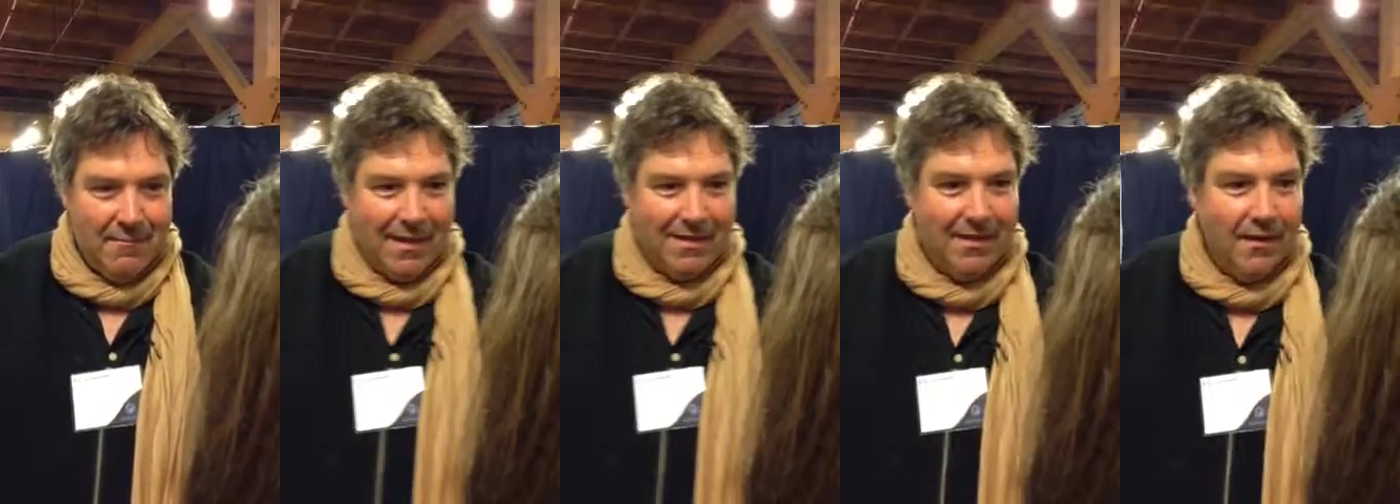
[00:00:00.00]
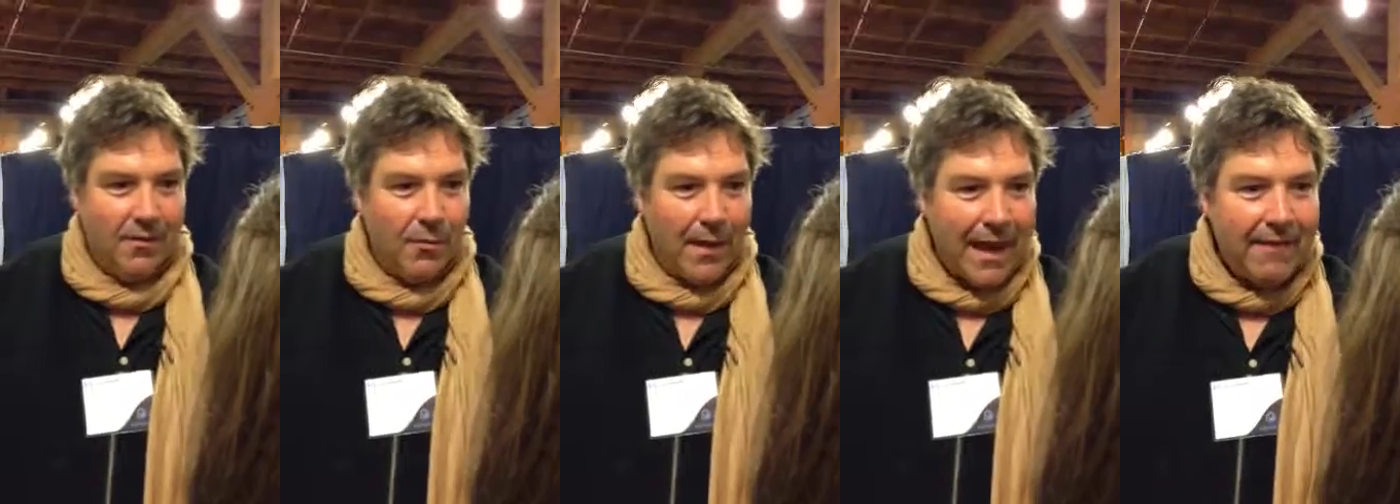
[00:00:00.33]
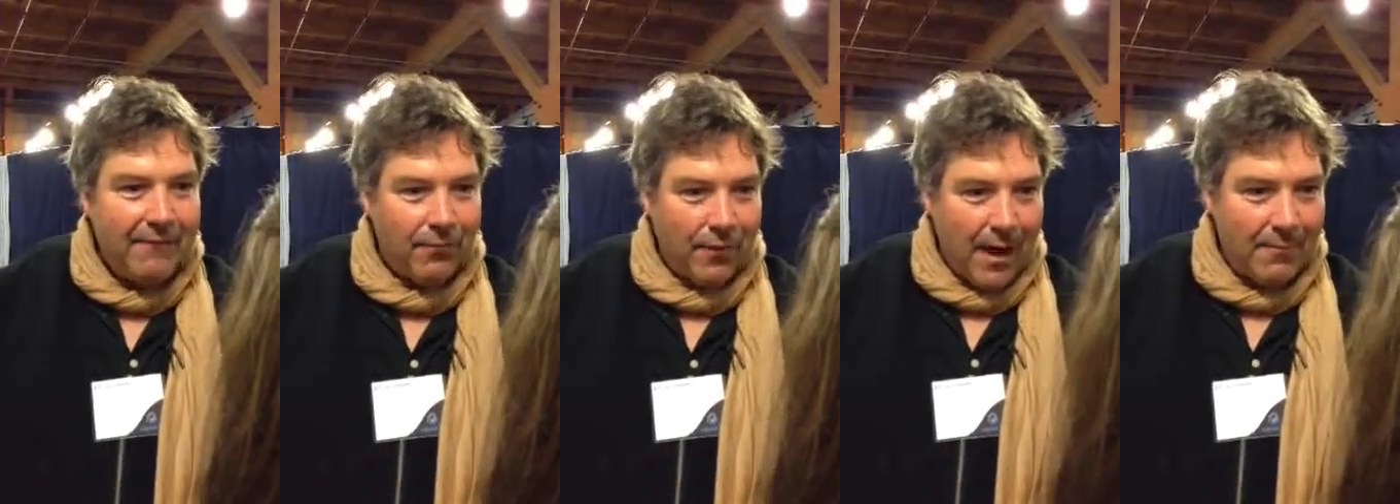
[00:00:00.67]
but the
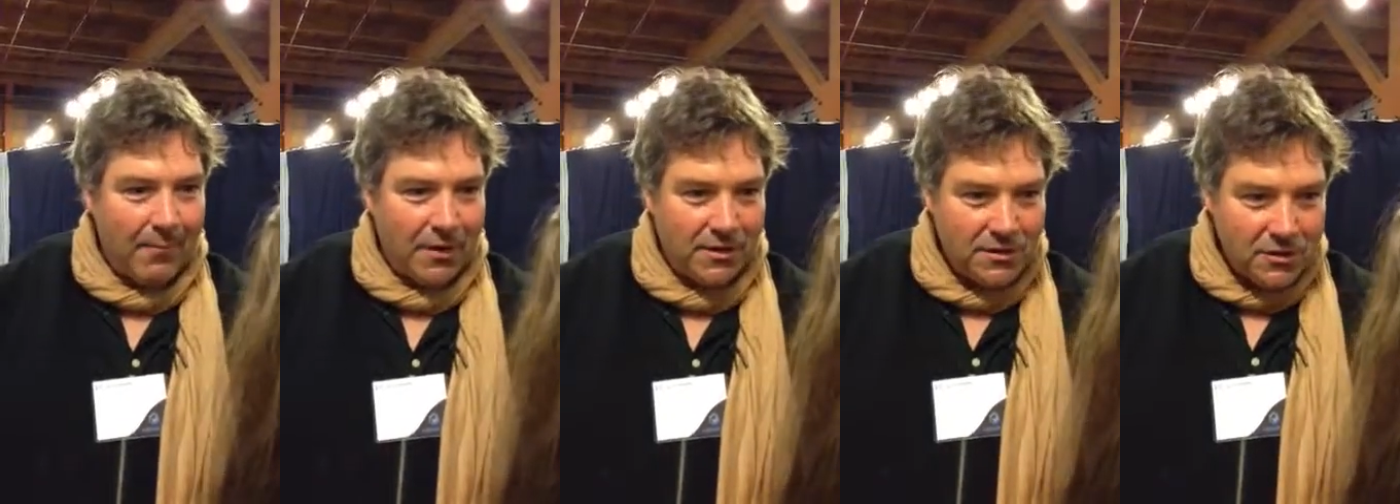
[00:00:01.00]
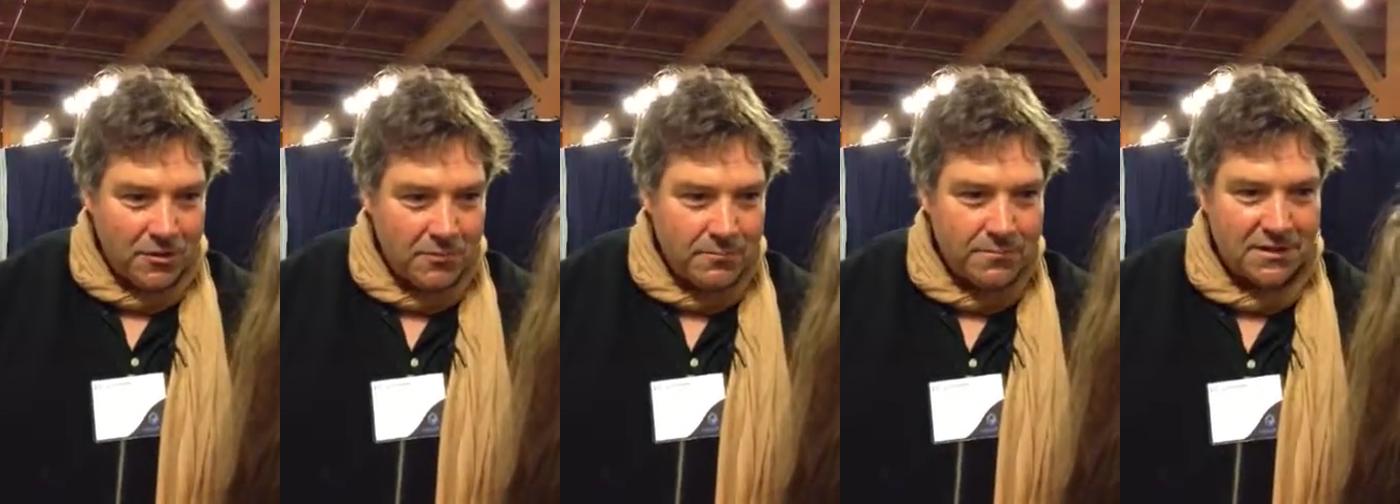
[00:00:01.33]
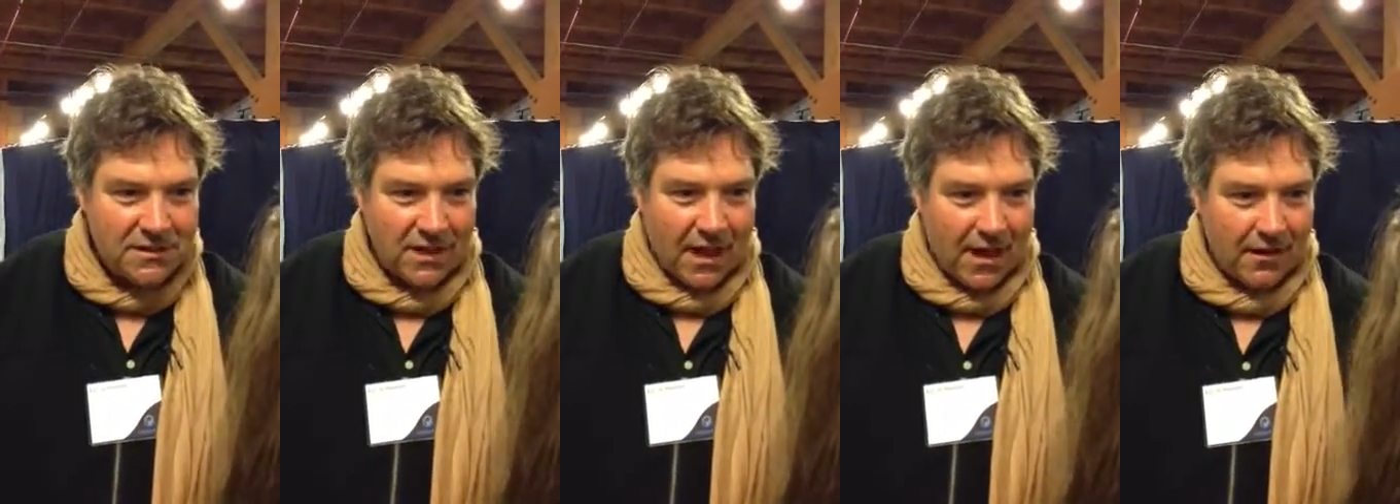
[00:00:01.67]
grave robber, tomb
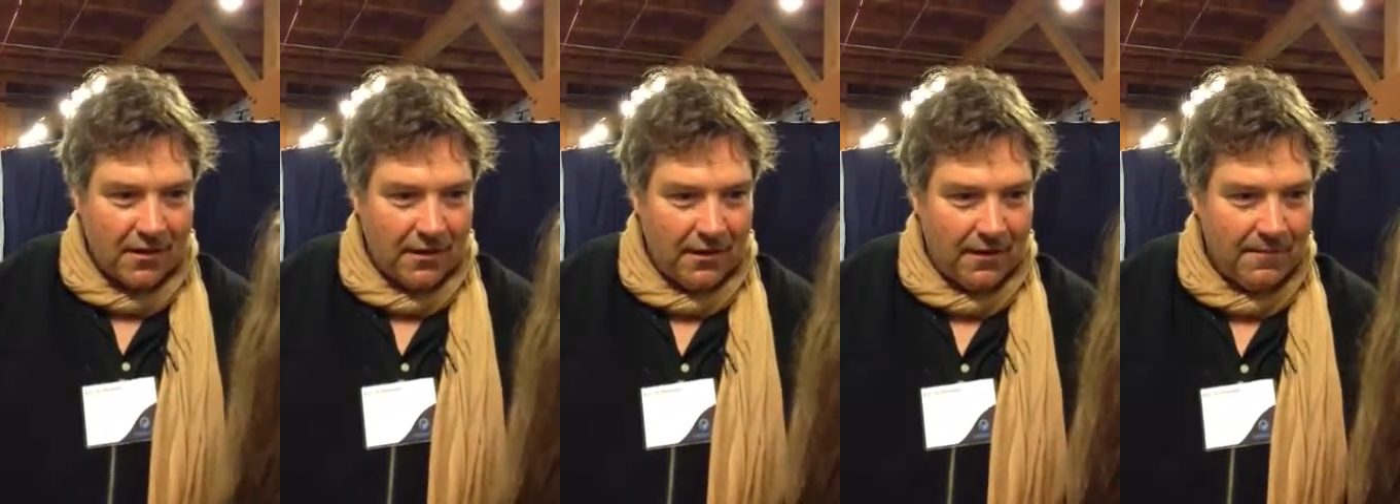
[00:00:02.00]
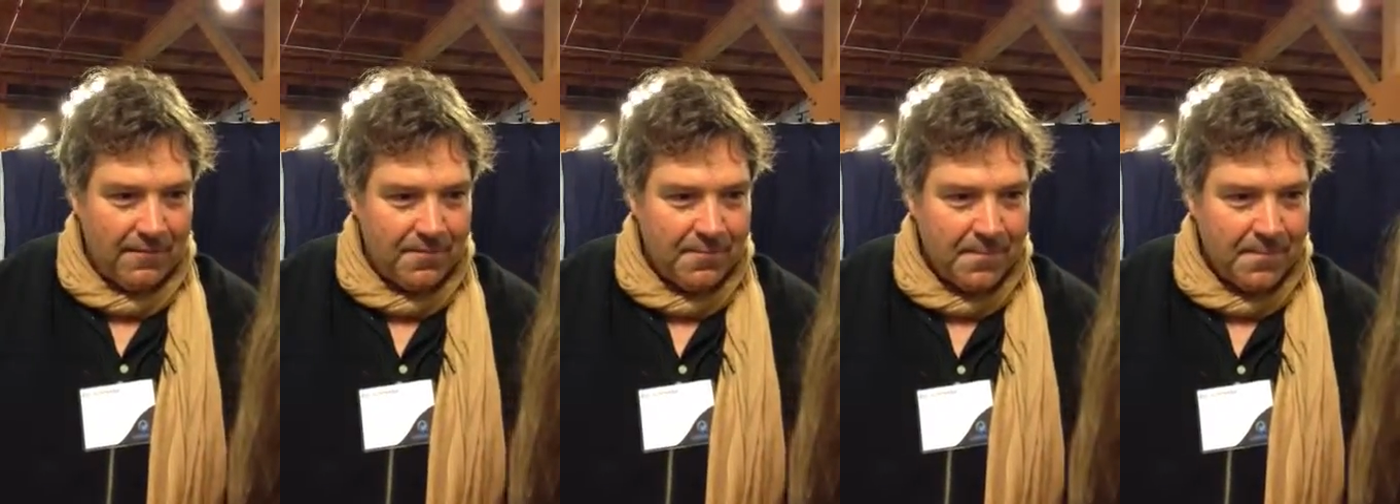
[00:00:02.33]
stalker,